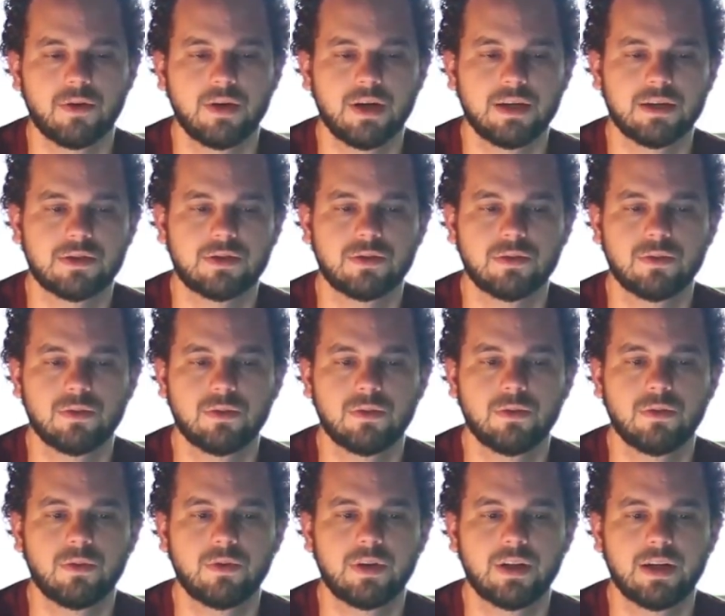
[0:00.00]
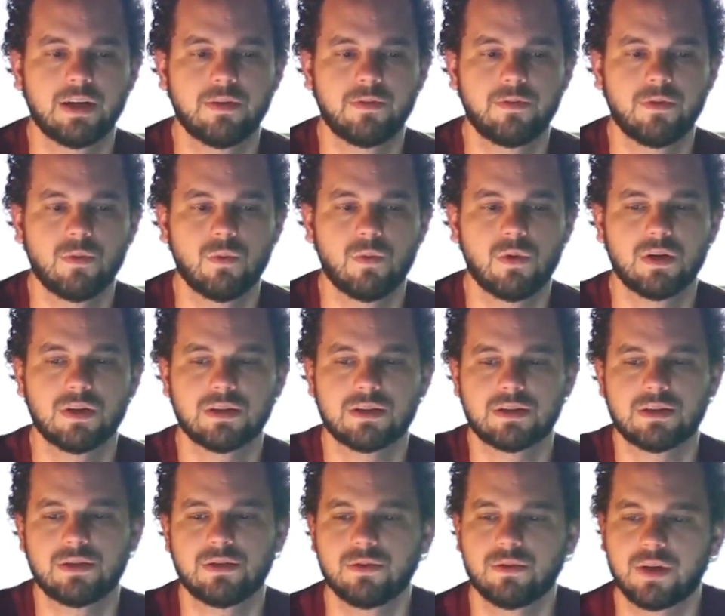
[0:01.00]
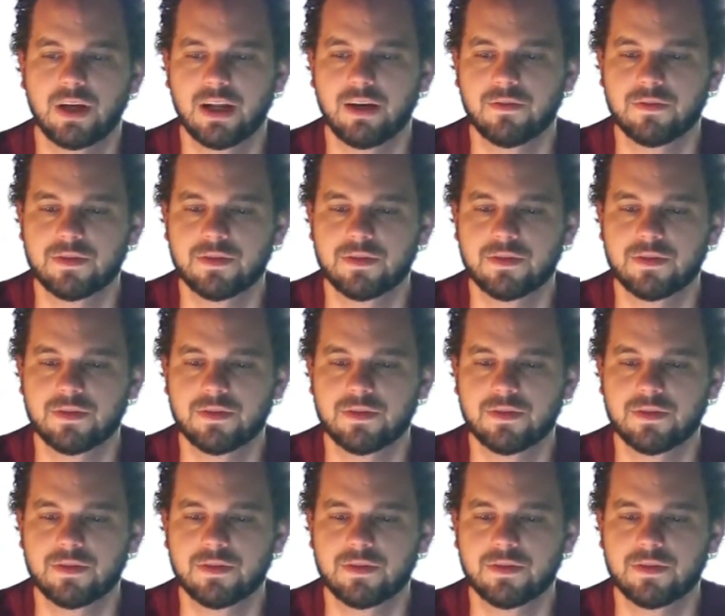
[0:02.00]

great tool that if you want to kind